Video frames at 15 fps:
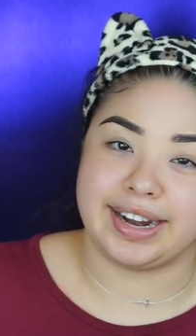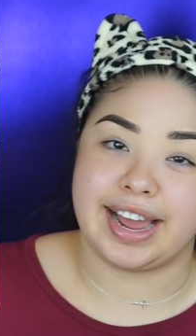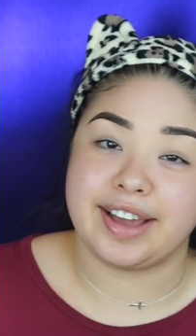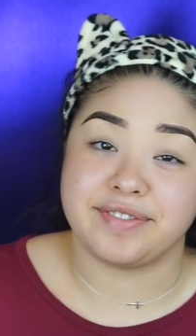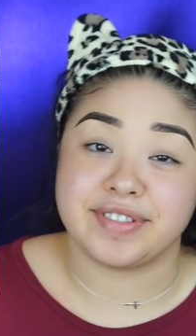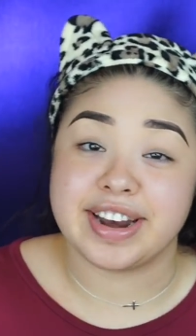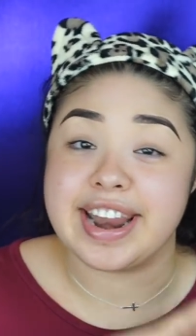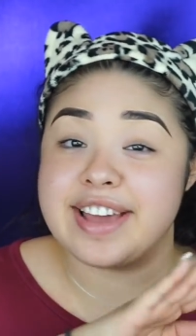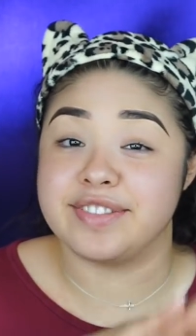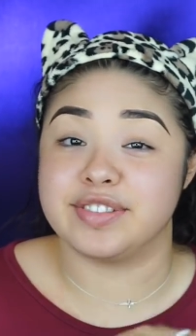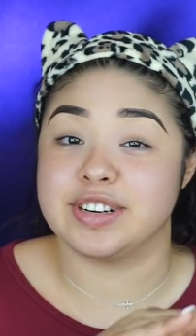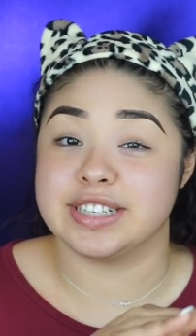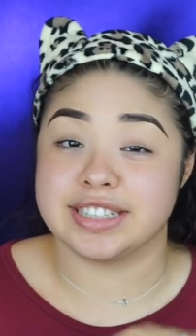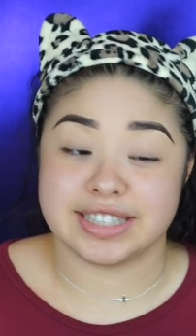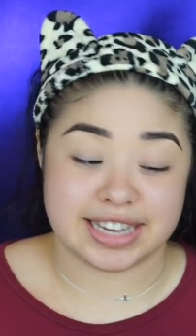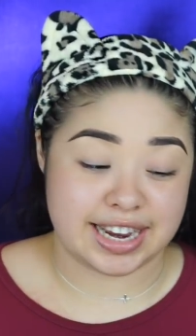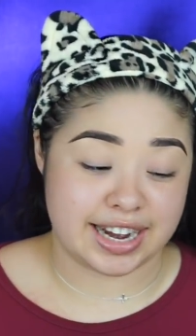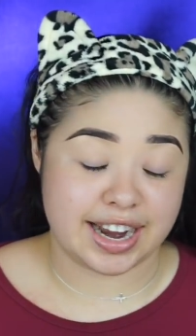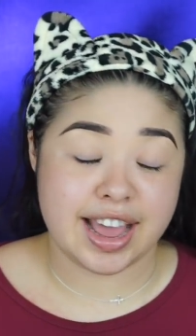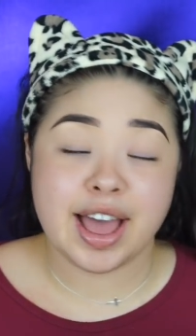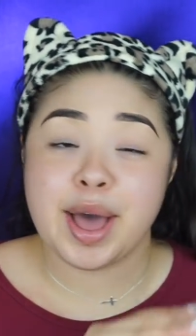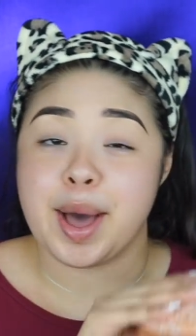I've never
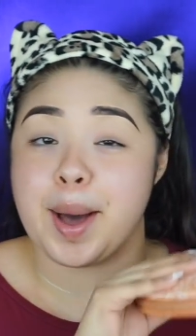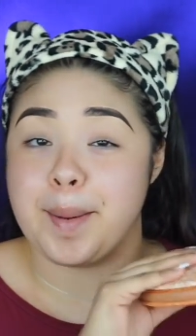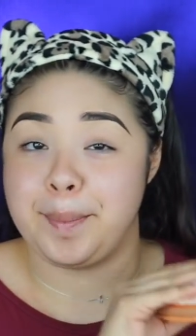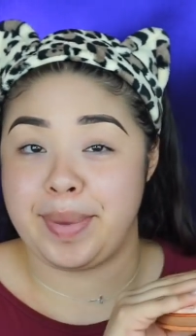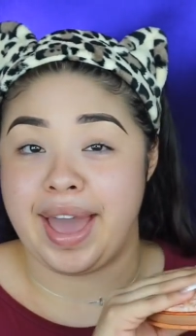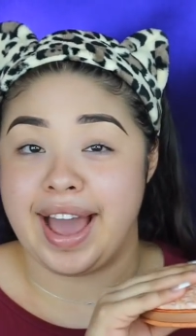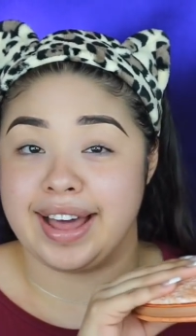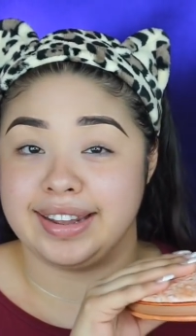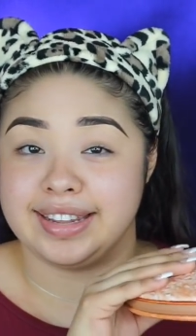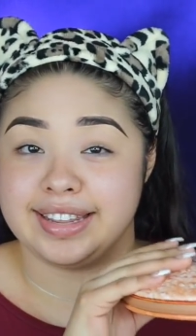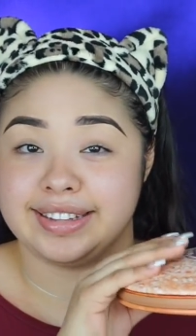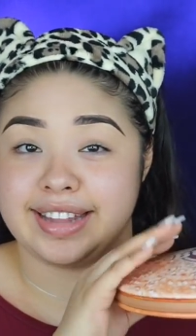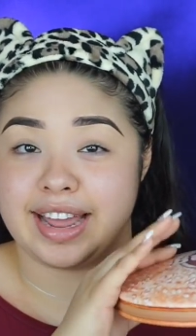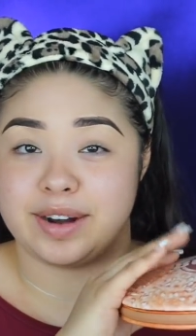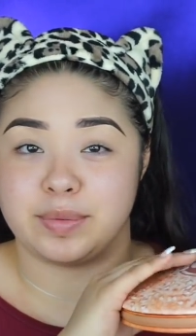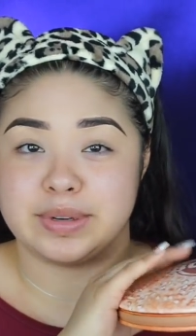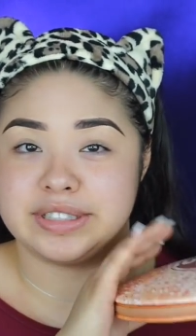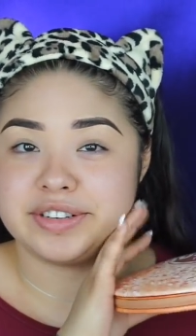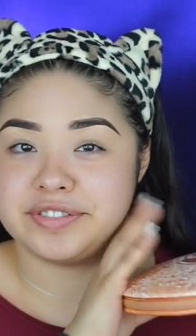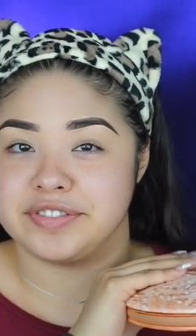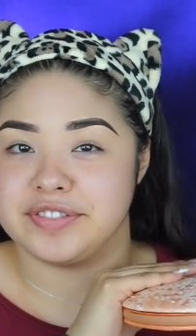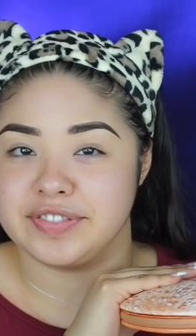seen a palette that
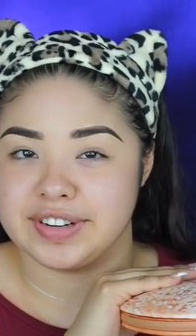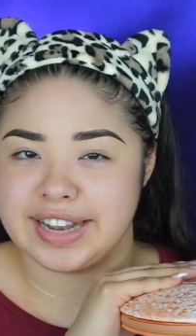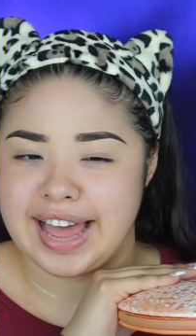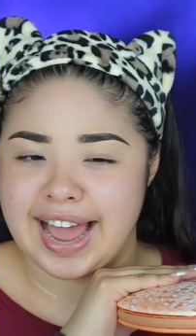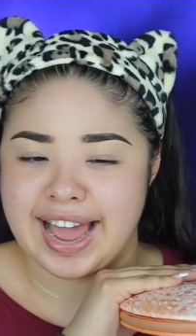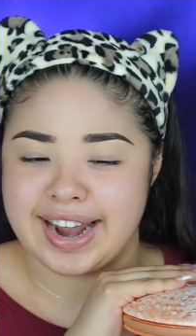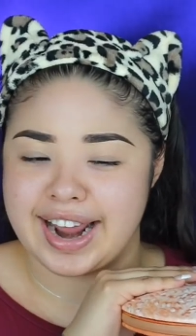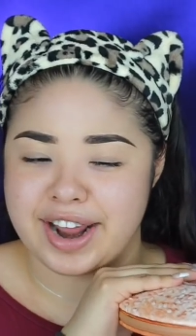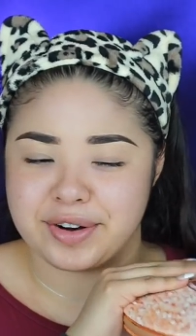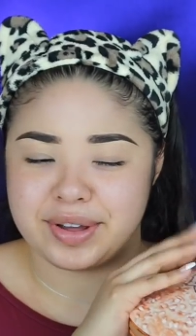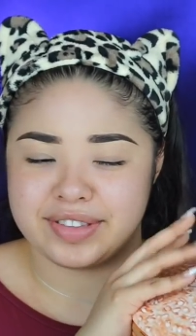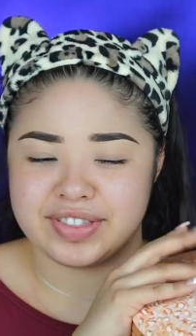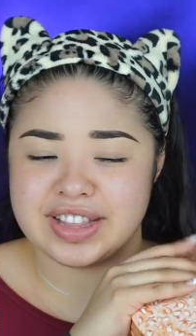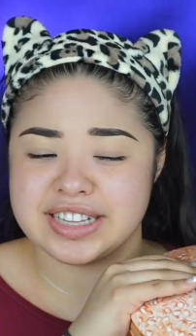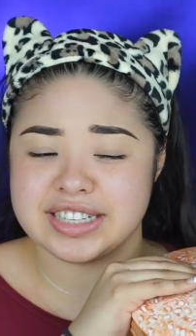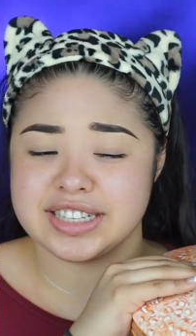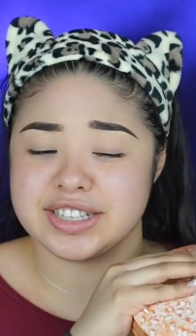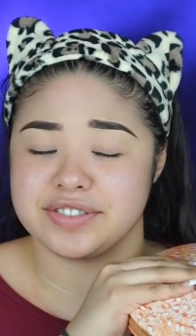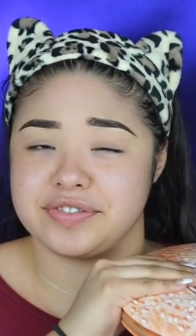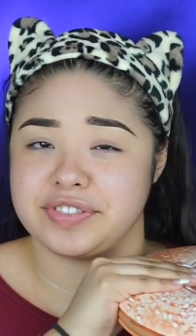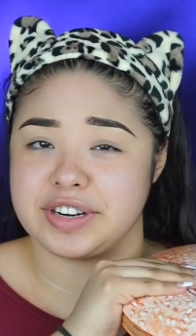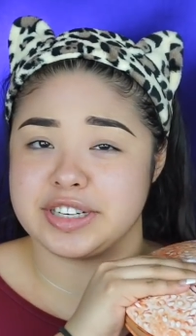wasn't flat. I think this is
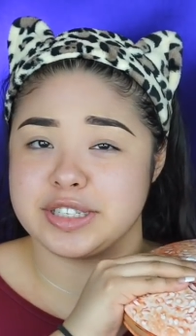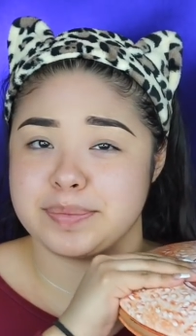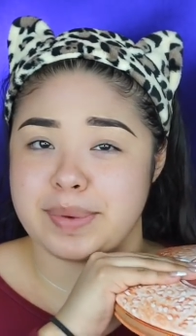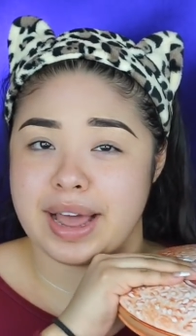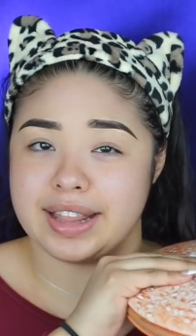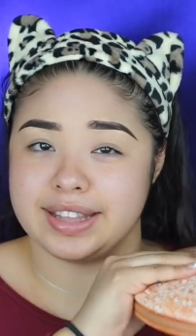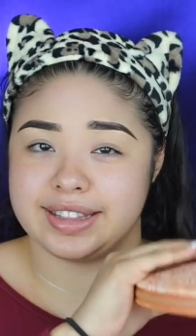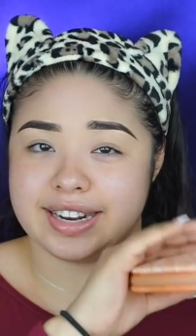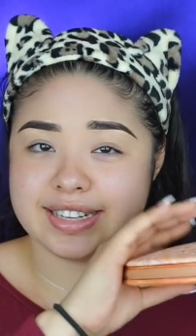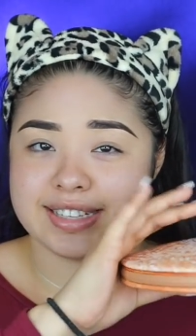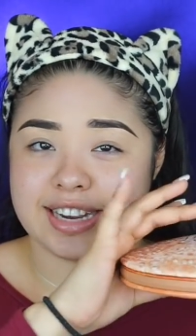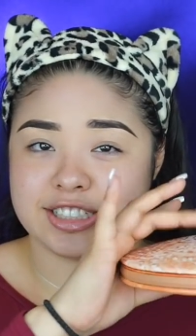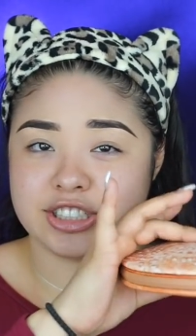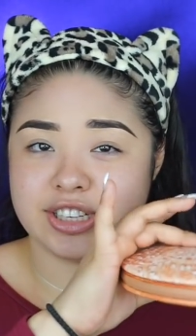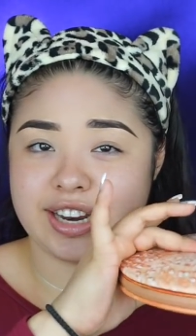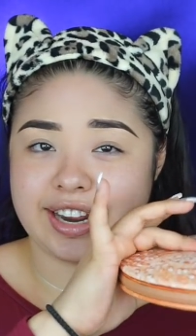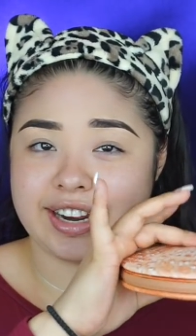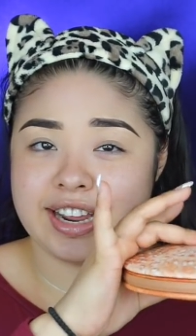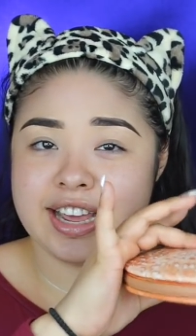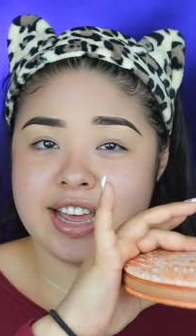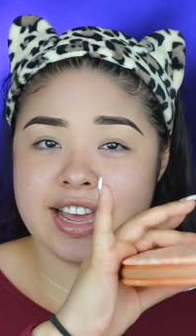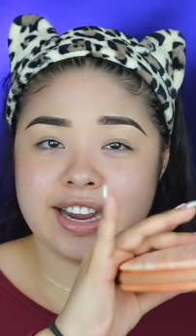the first palette that is actually like
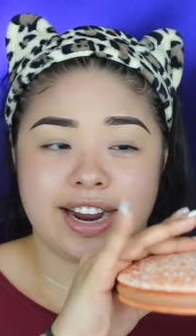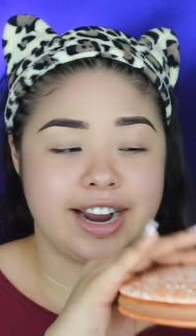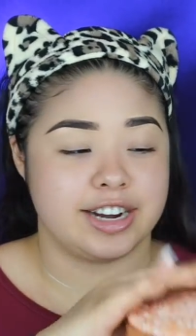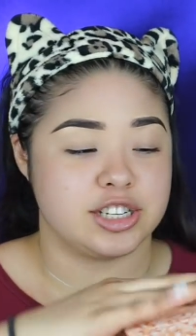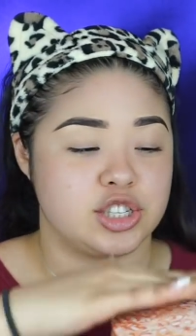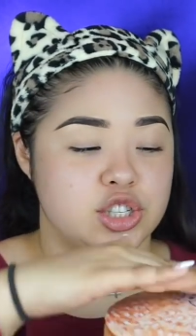kind of